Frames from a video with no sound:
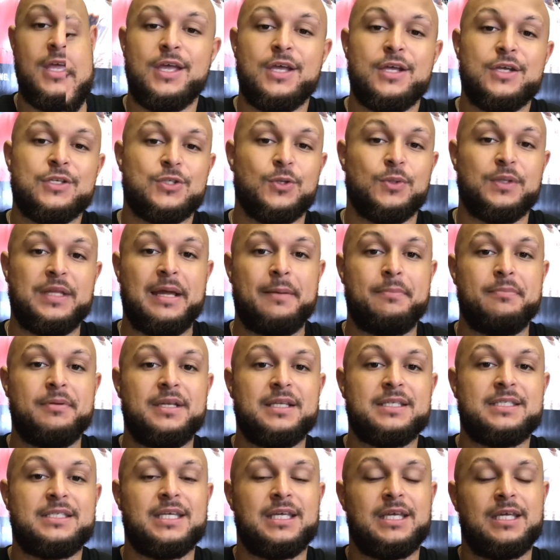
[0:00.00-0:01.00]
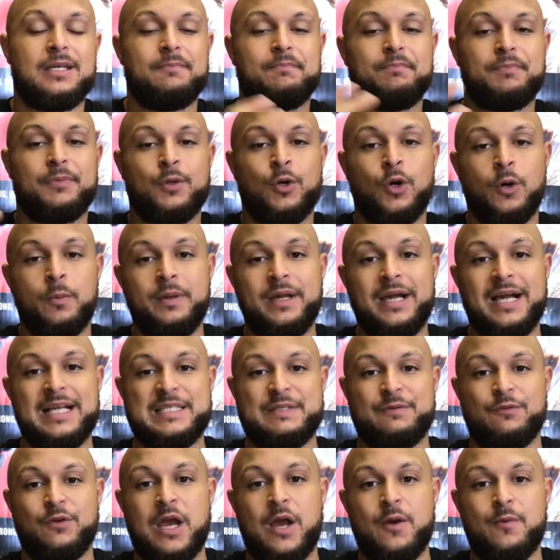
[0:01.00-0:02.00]
Right. So with that being said, hope you guys
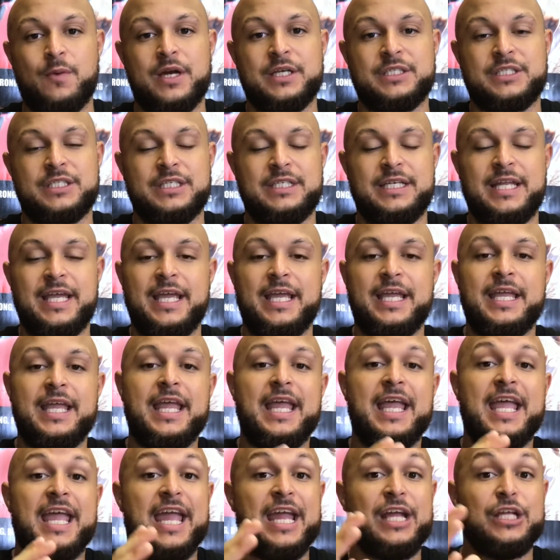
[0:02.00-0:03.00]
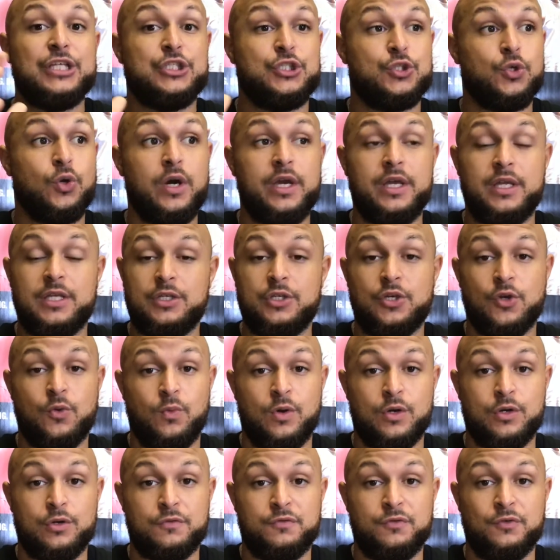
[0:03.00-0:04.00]
have a great rest of your day. Enjoy your
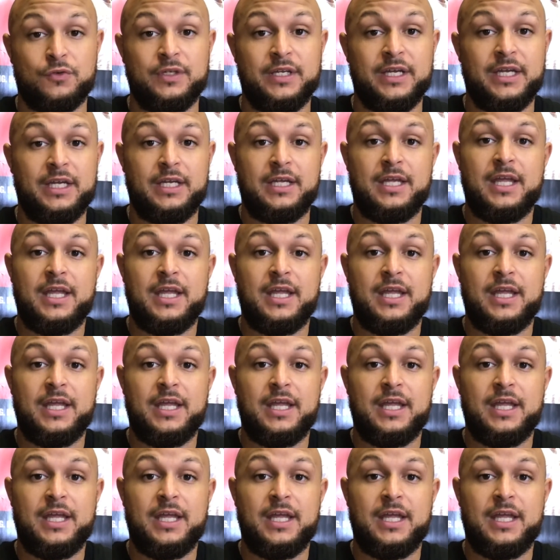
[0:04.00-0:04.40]
wonderful day.